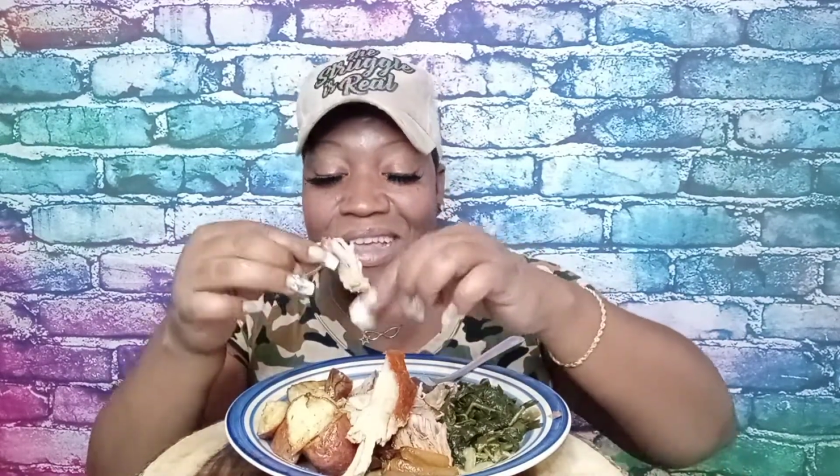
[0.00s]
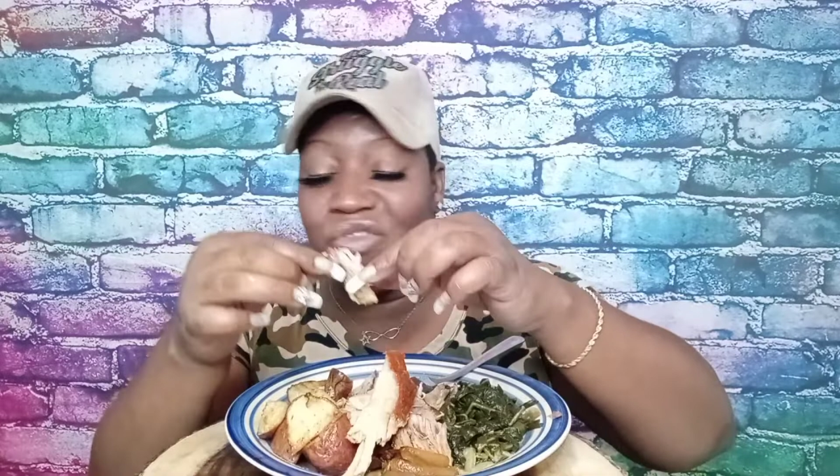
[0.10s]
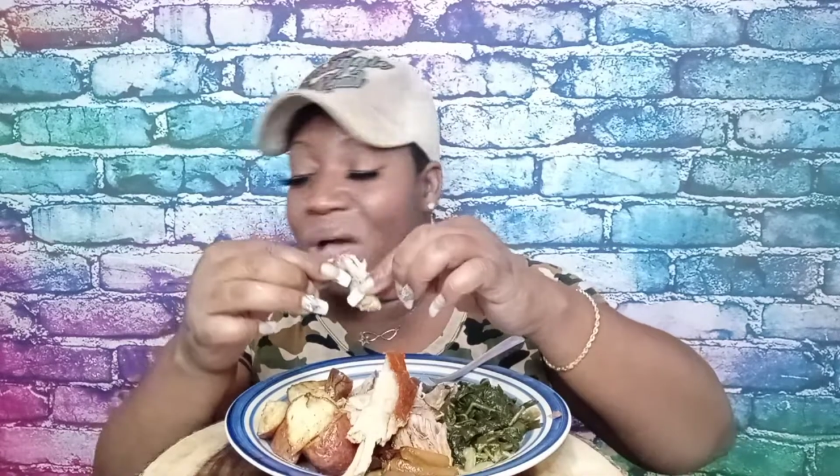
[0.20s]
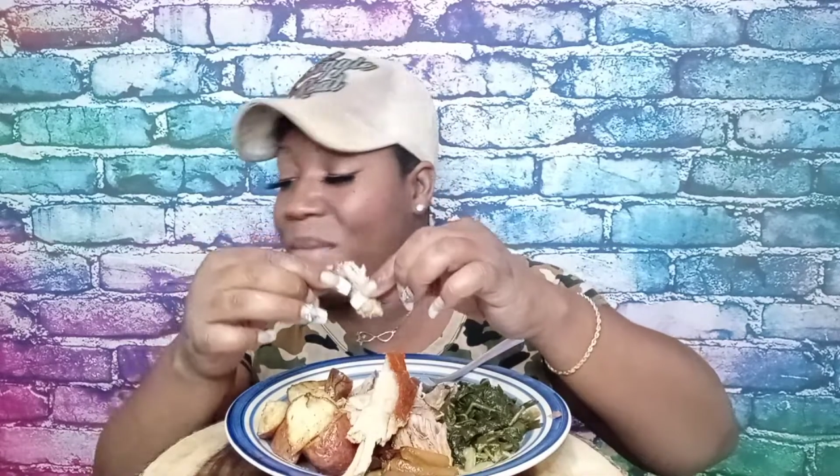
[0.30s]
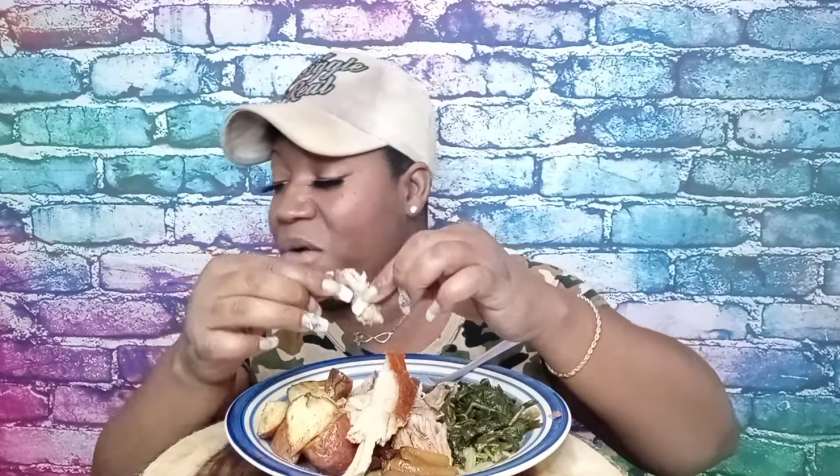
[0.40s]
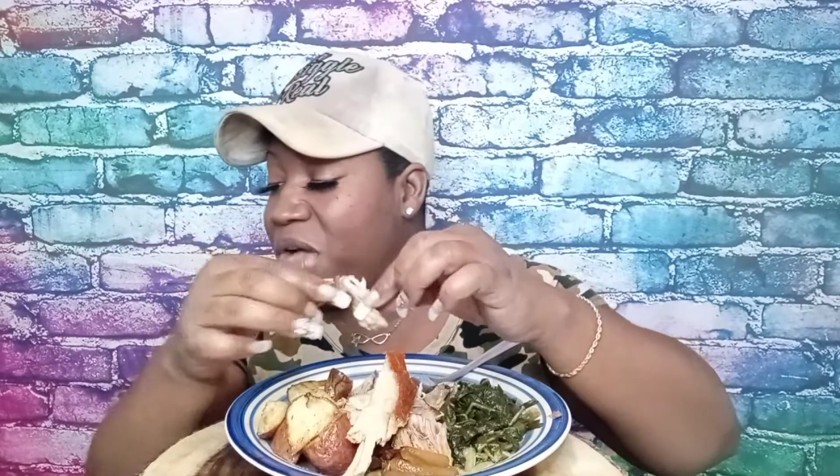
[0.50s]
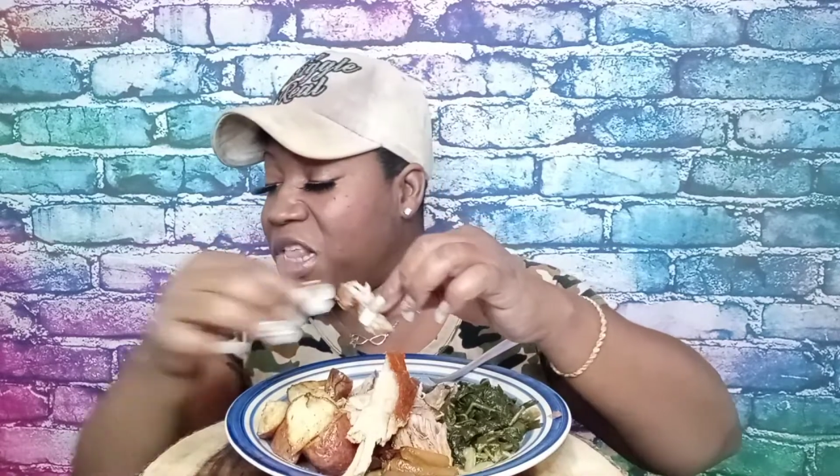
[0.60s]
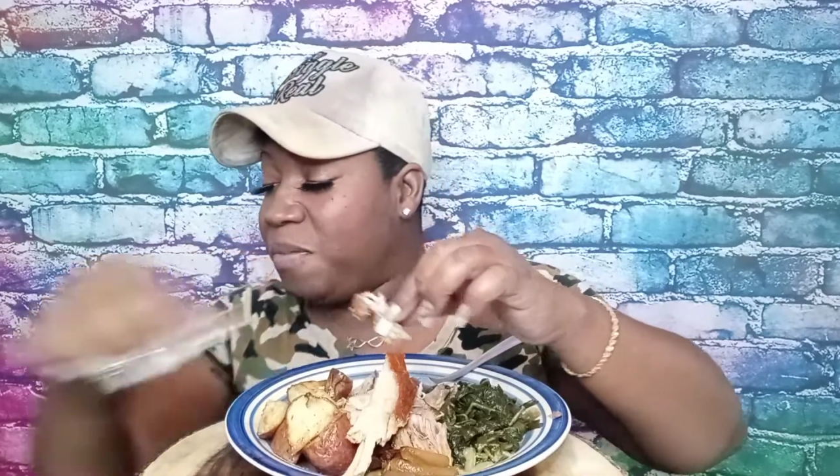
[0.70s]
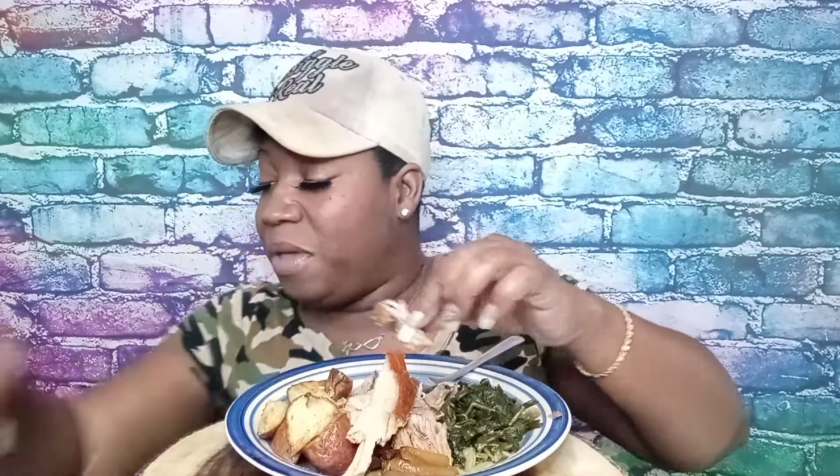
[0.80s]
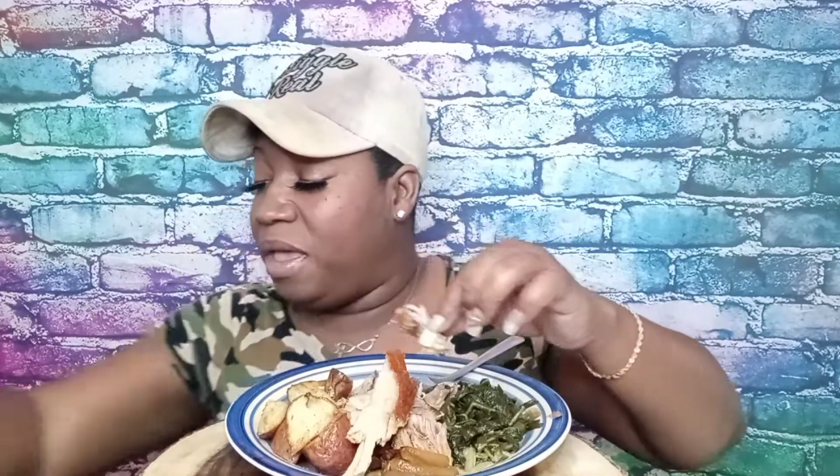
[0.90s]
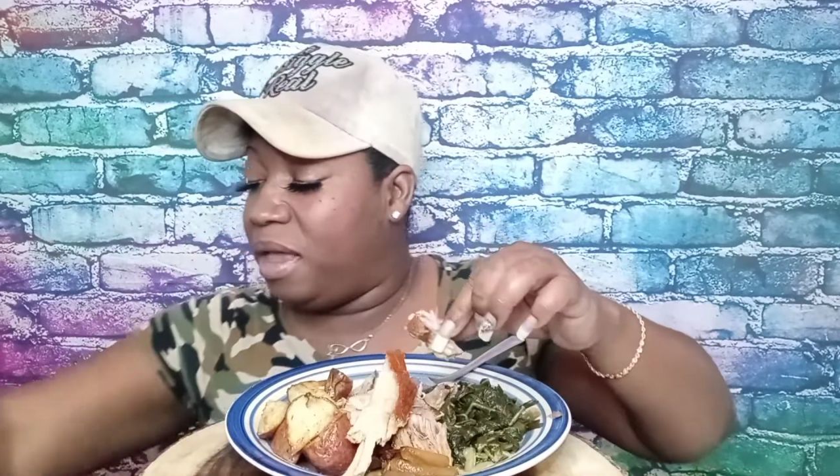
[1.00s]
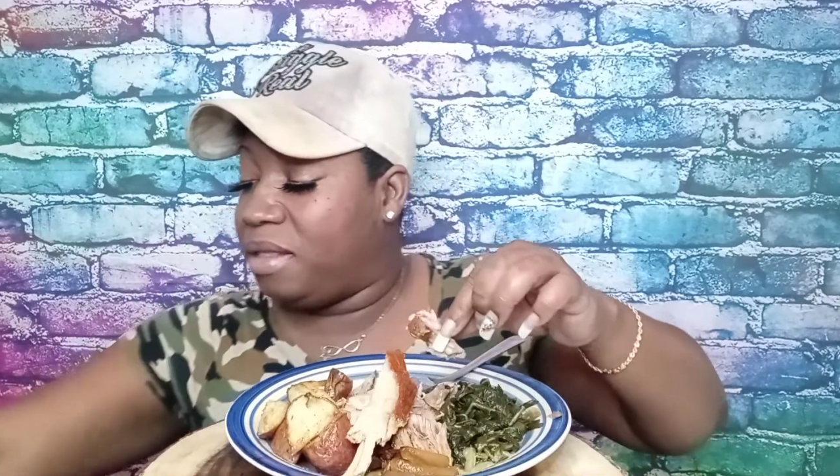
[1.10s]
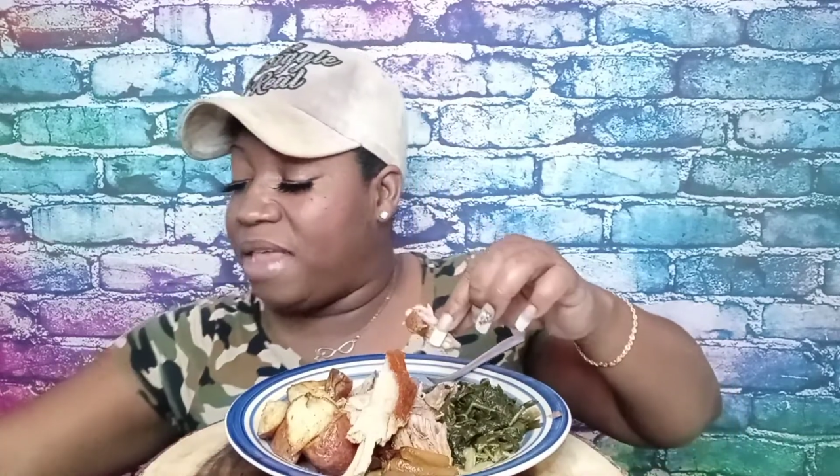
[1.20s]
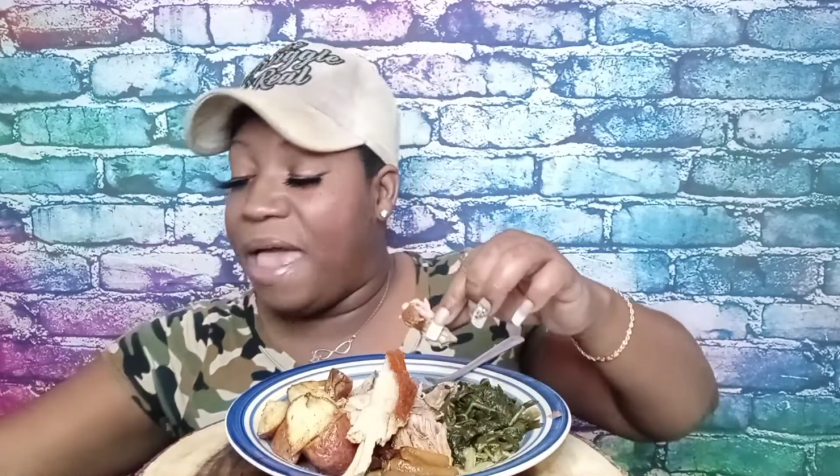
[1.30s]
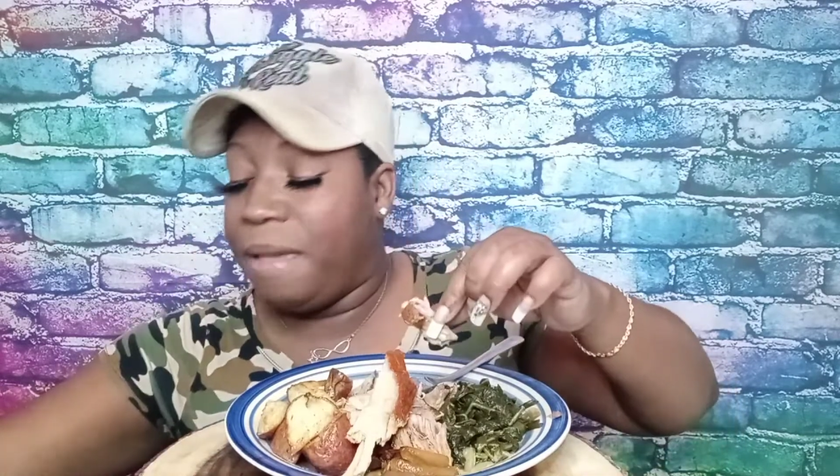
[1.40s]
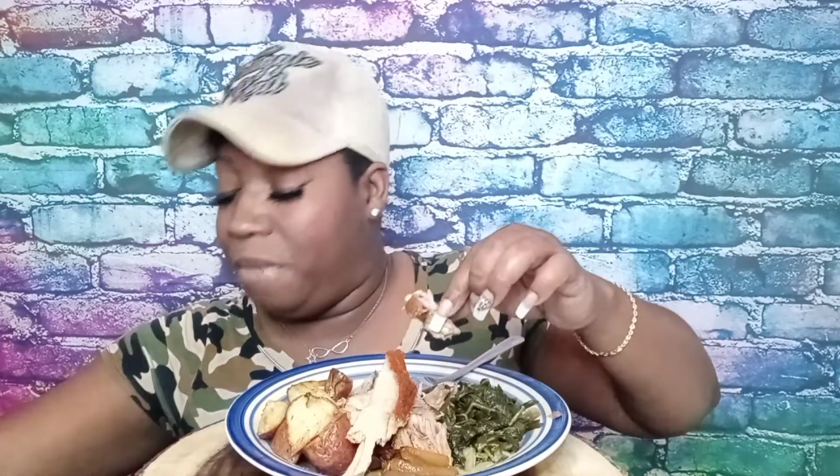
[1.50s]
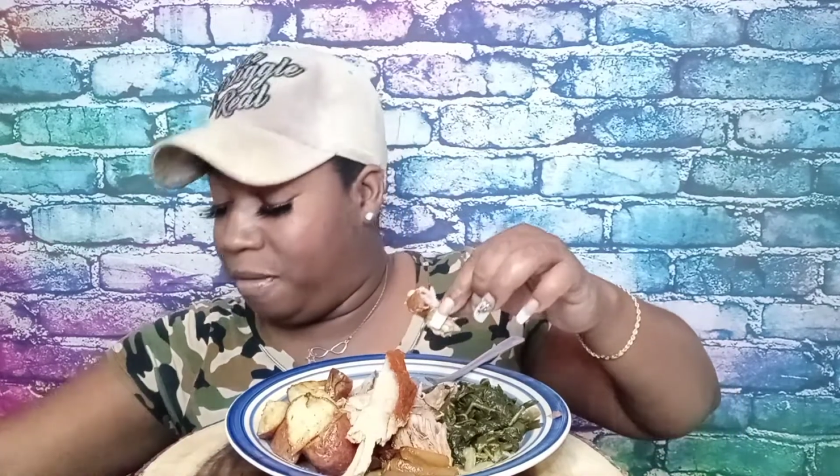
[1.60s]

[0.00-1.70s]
Try my recipe and tag